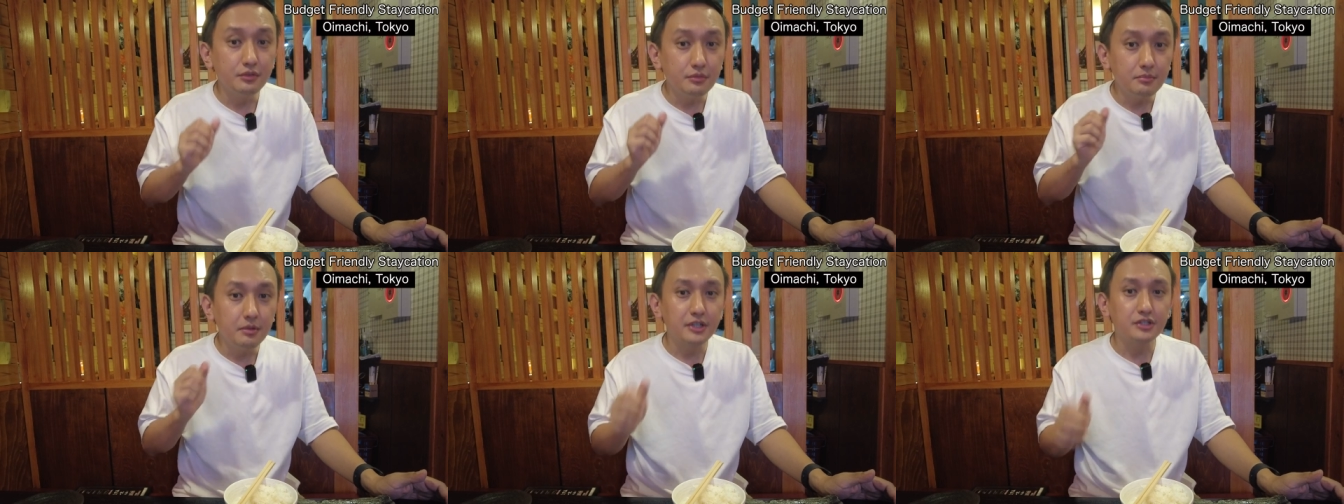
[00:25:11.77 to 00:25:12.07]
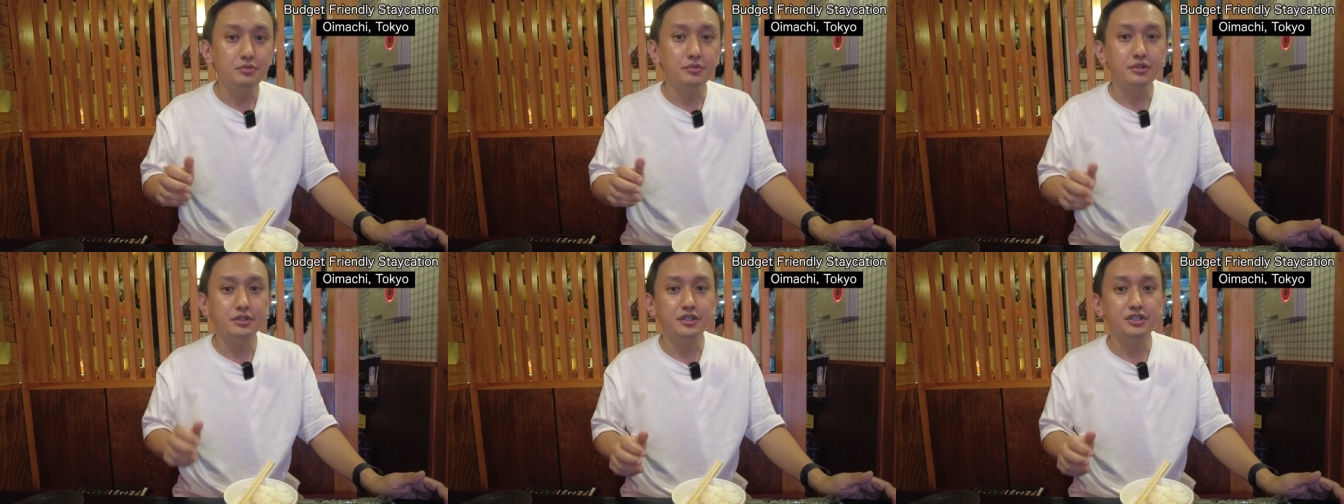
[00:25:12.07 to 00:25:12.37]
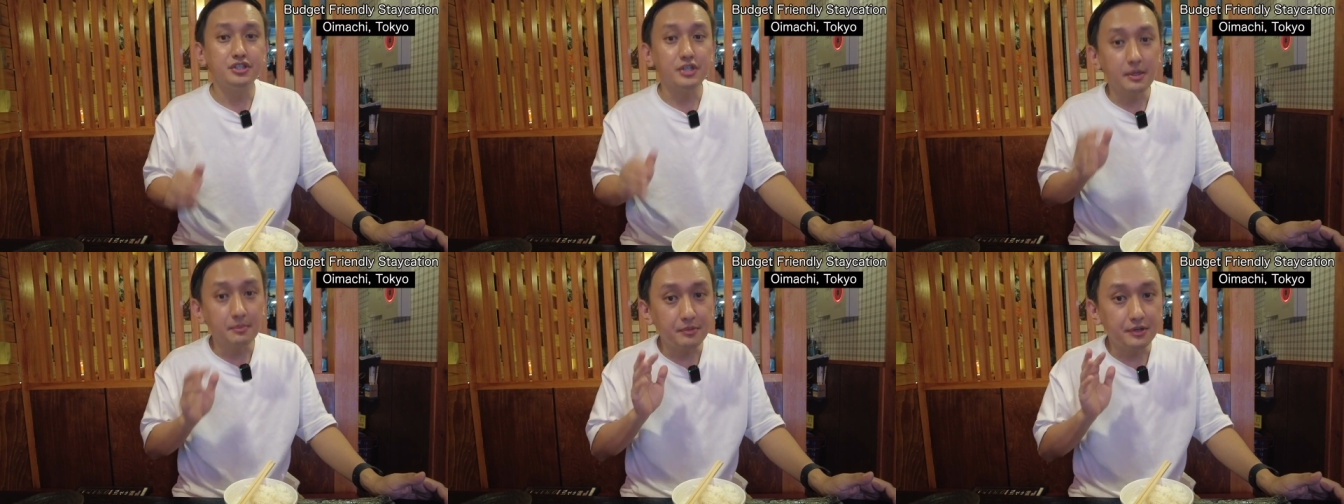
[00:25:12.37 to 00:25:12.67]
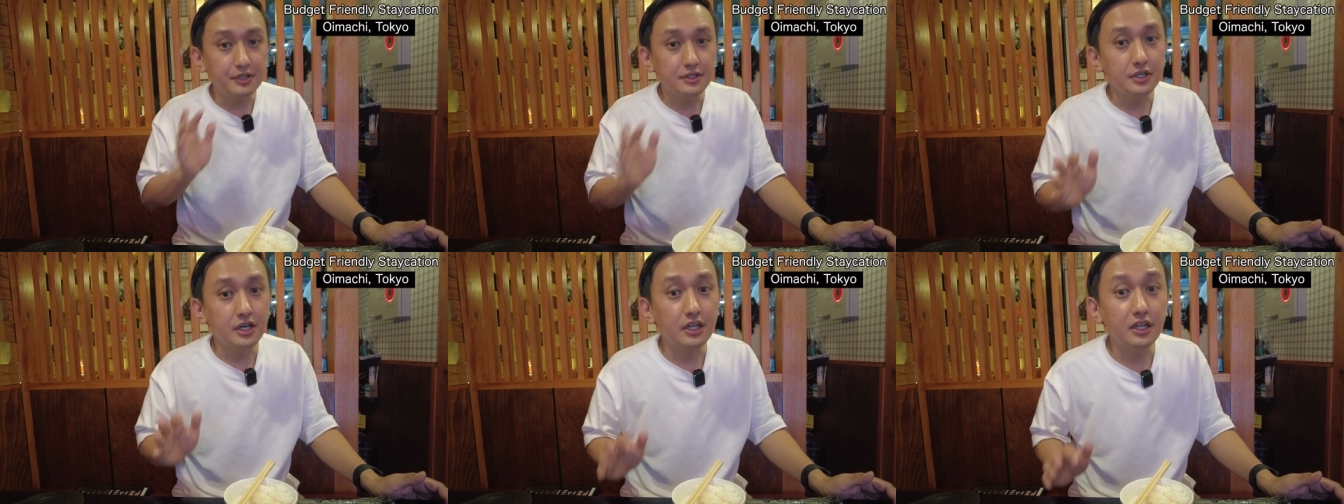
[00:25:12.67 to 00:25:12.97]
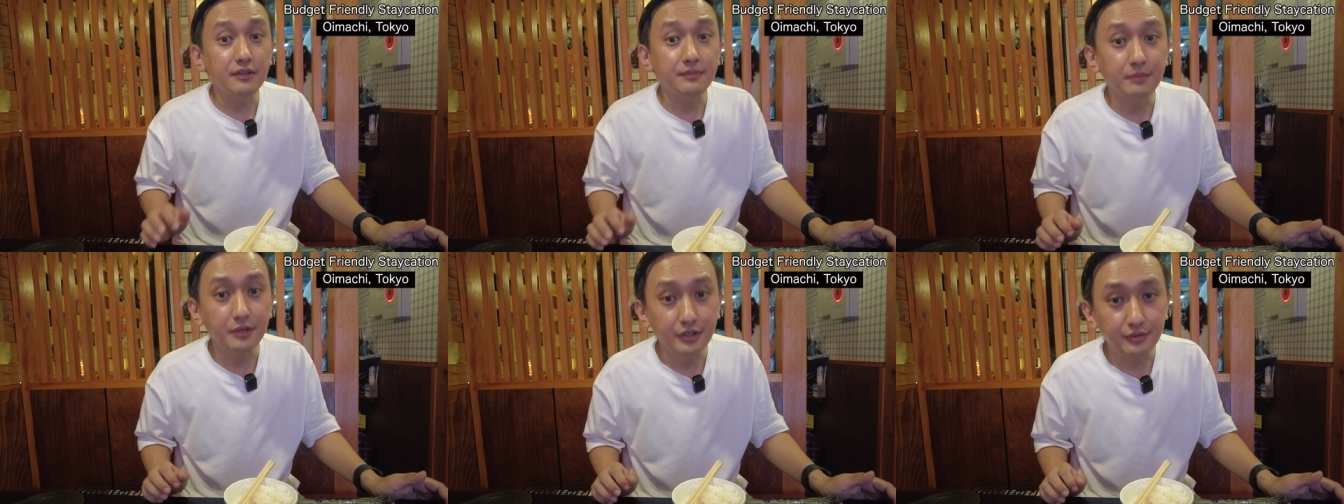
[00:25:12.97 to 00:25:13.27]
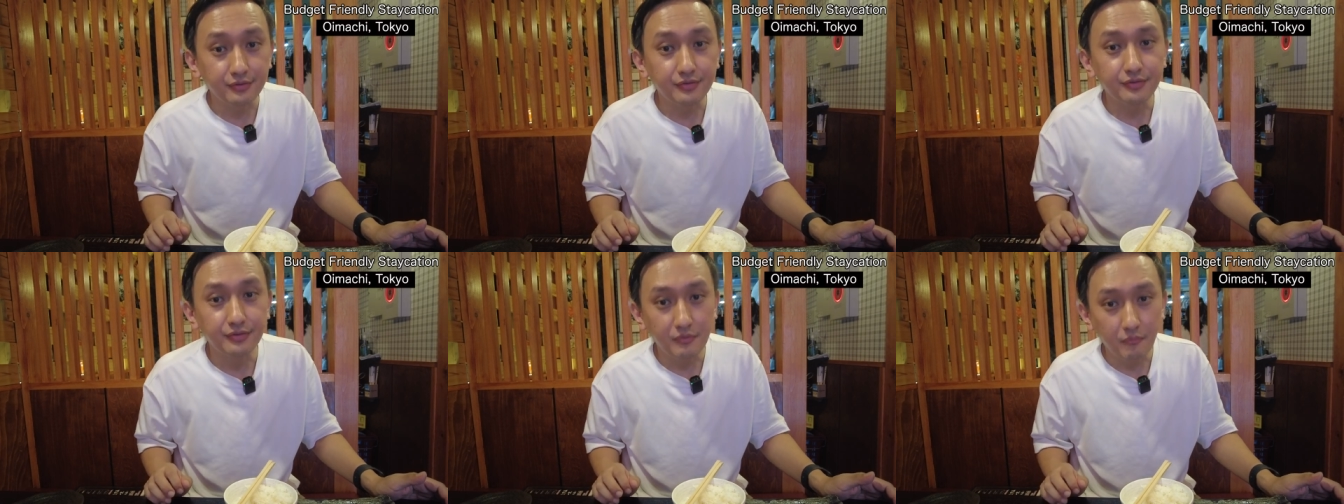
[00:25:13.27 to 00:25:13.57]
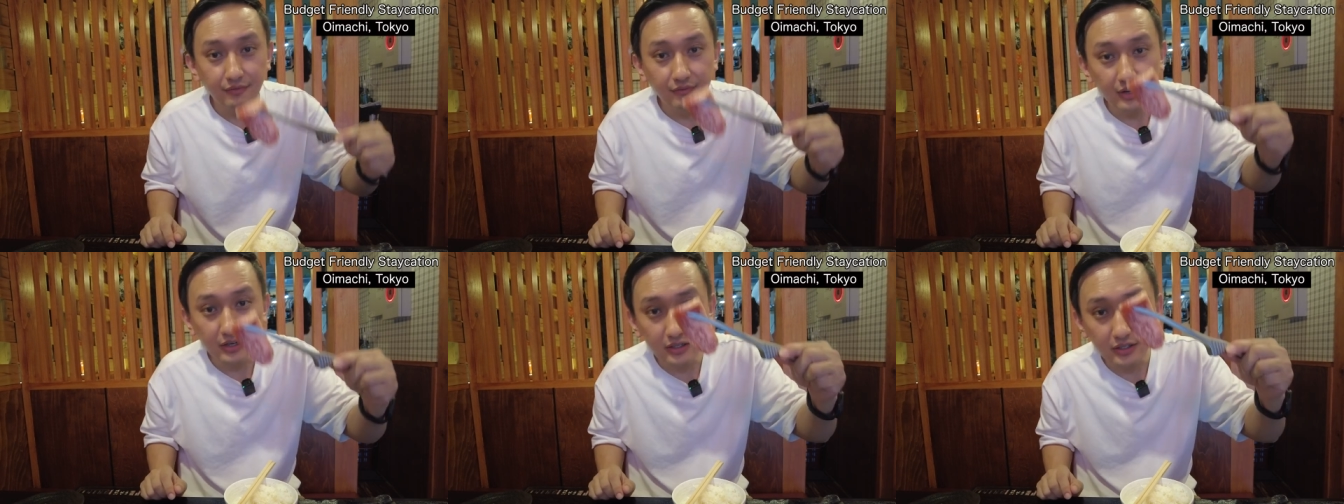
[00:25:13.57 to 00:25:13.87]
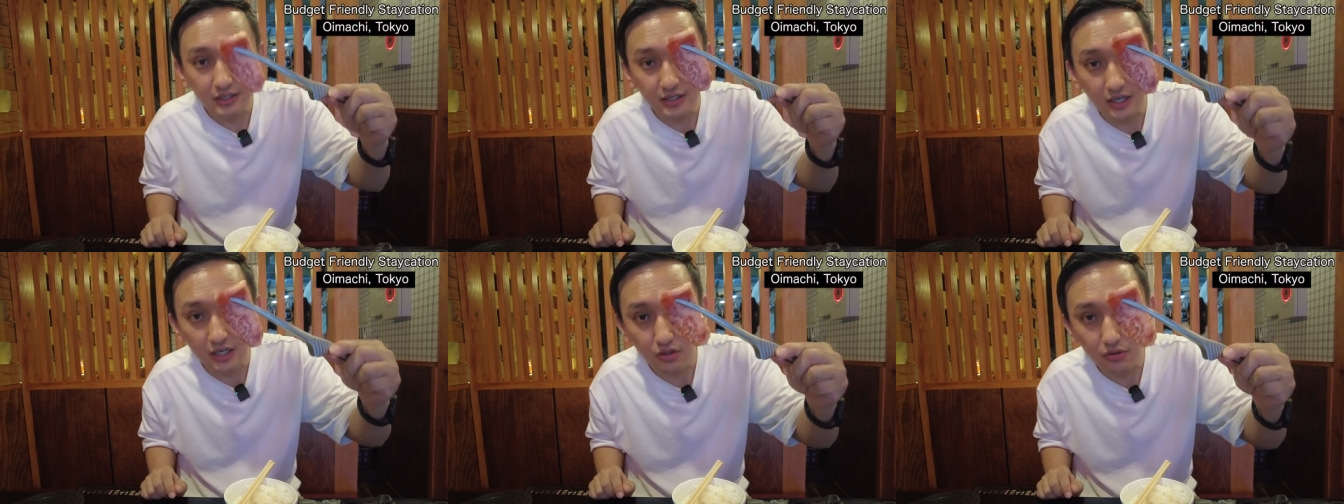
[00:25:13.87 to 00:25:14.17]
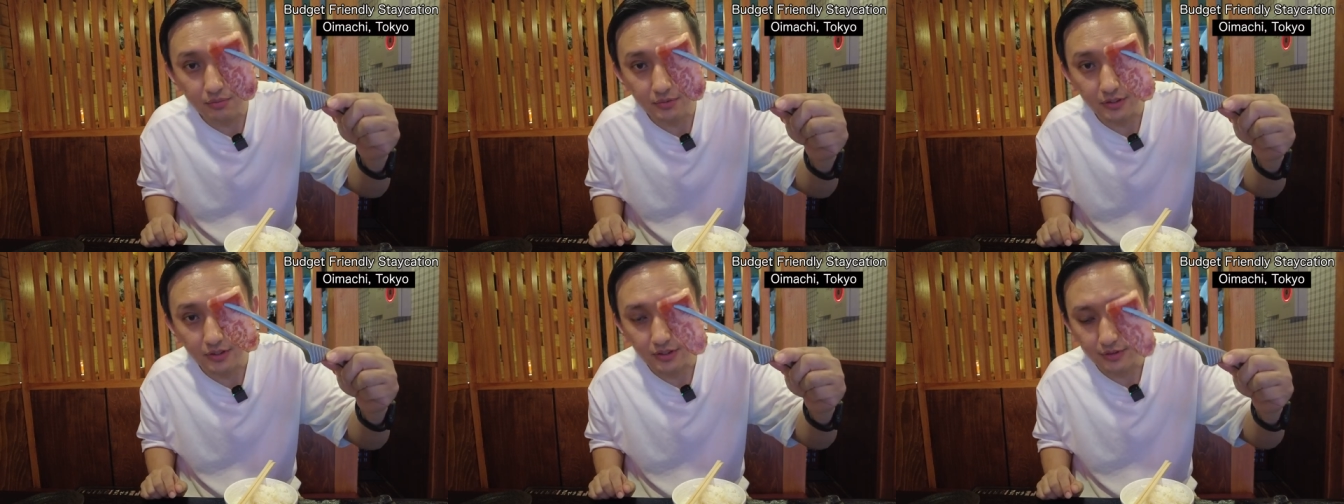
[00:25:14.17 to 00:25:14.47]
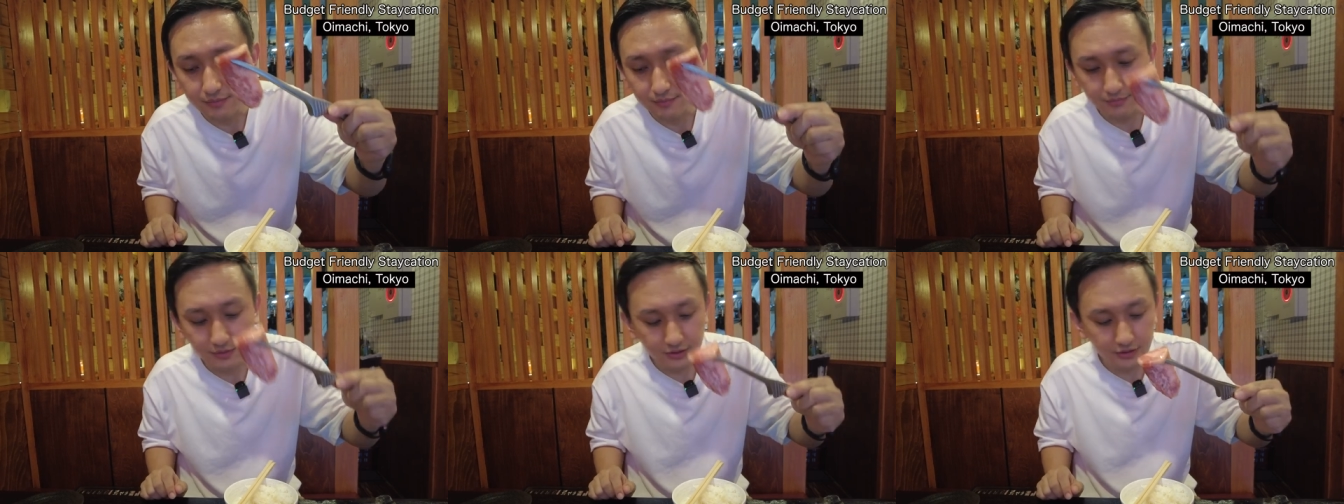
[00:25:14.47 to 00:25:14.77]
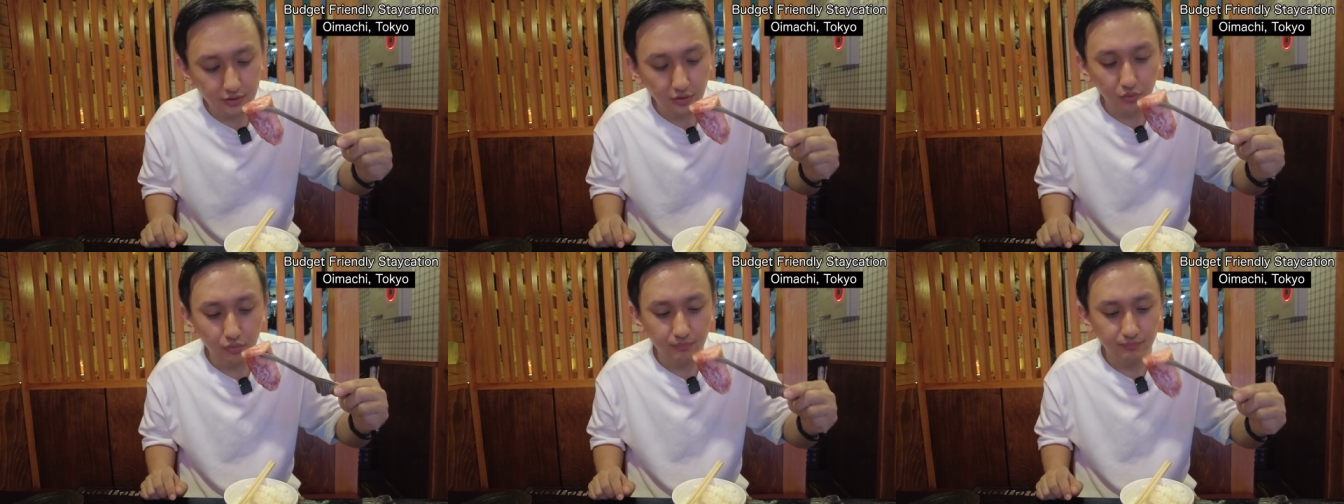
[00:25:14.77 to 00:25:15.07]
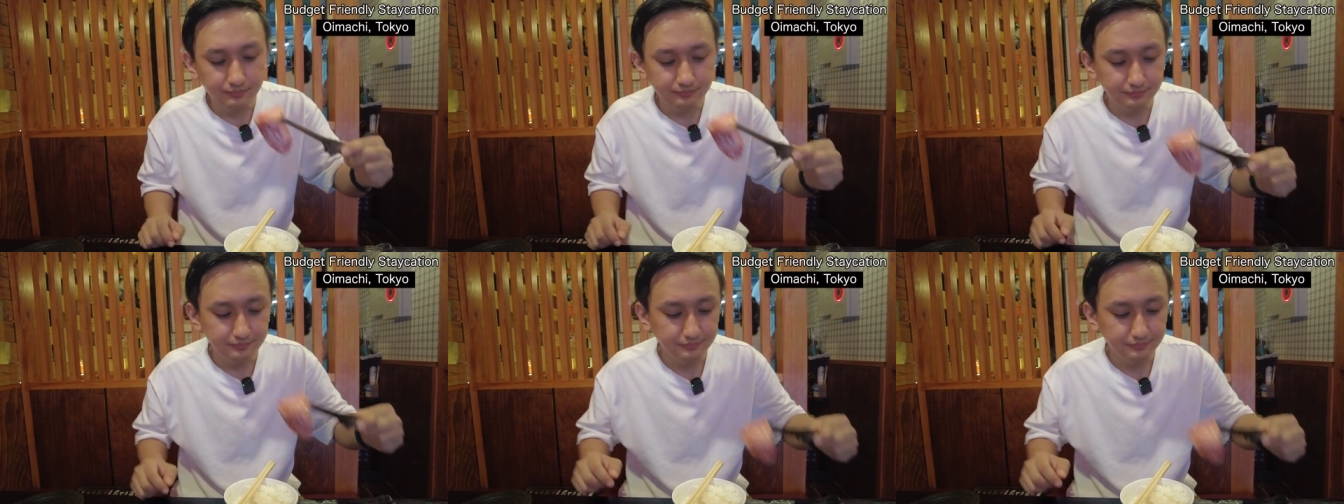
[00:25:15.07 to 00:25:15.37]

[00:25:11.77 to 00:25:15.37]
good match with the Japanese halal beef. Finally, kalbi. Let's go.